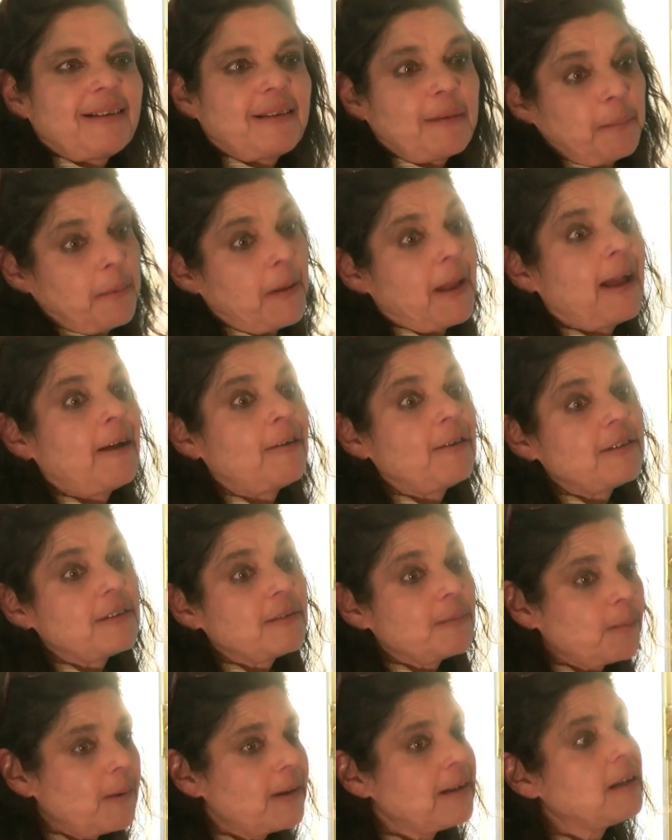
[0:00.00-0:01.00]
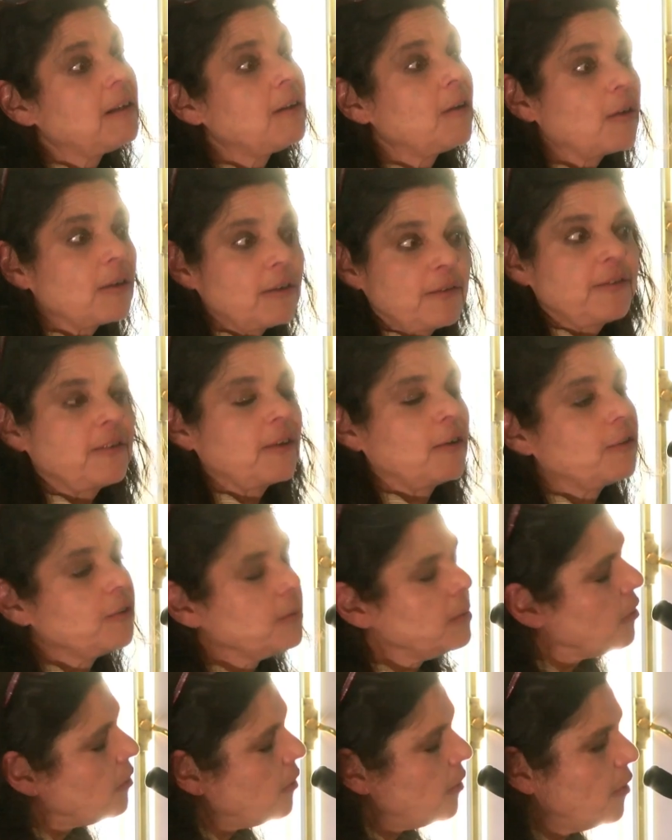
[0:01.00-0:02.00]
the parents when a lot
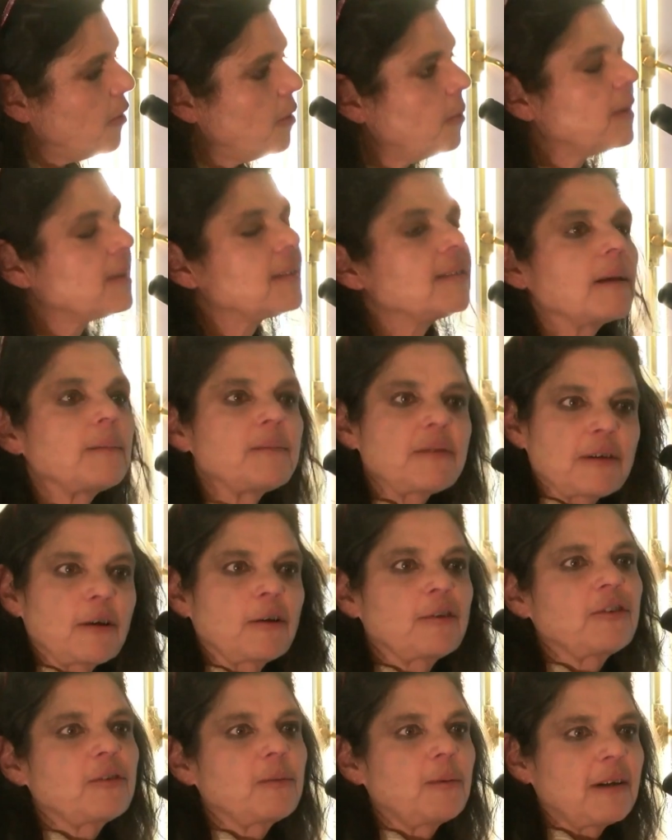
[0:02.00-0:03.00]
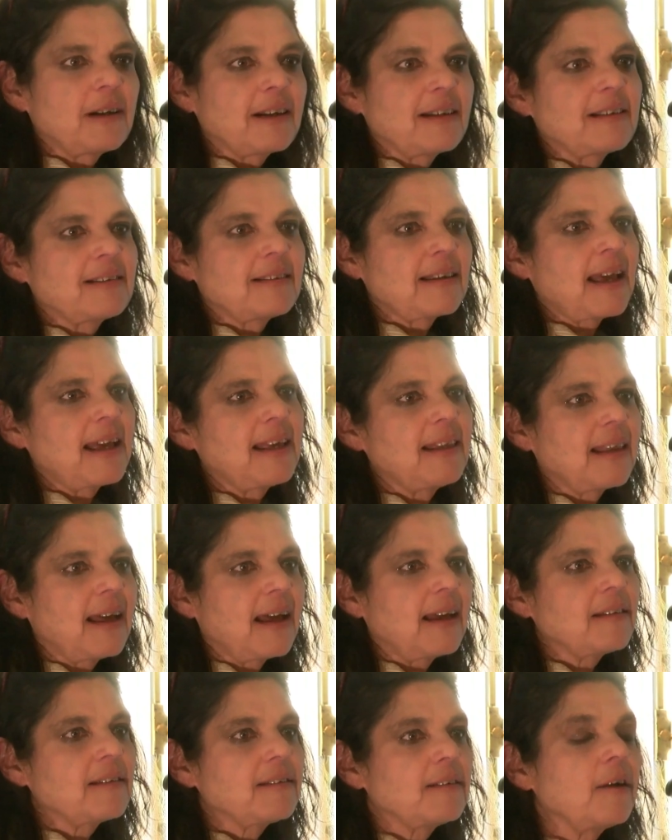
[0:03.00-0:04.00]
of not all, when some social workers say
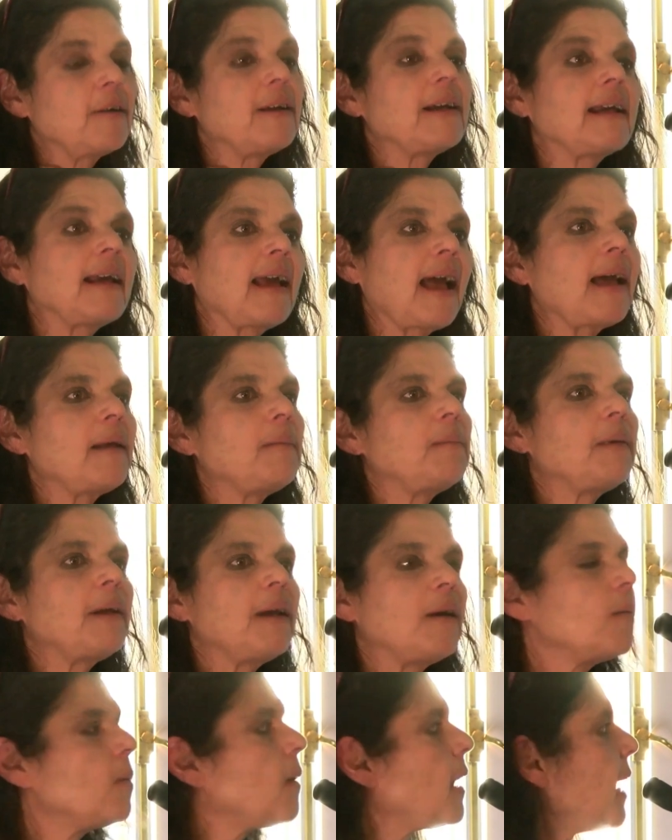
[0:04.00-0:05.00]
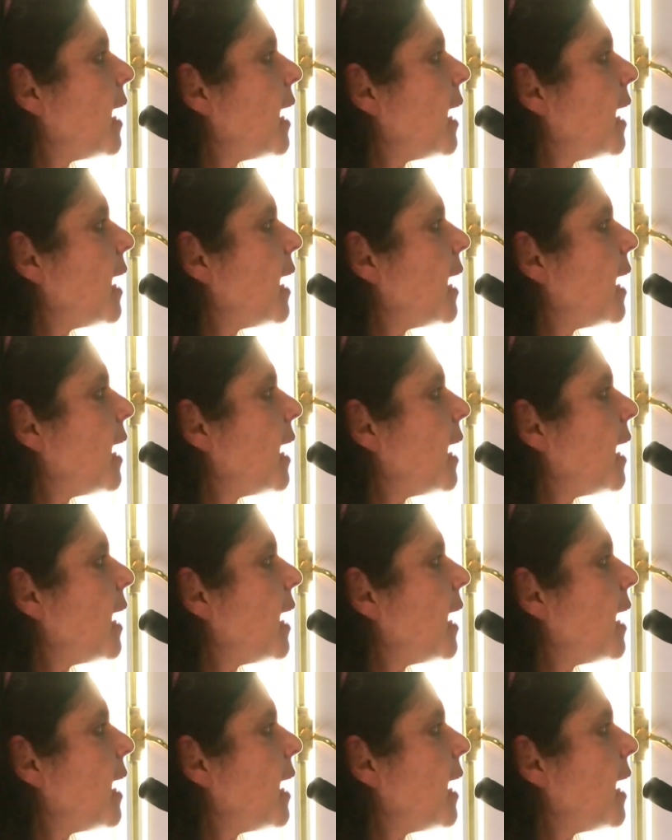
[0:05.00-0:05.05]
that. So it can be a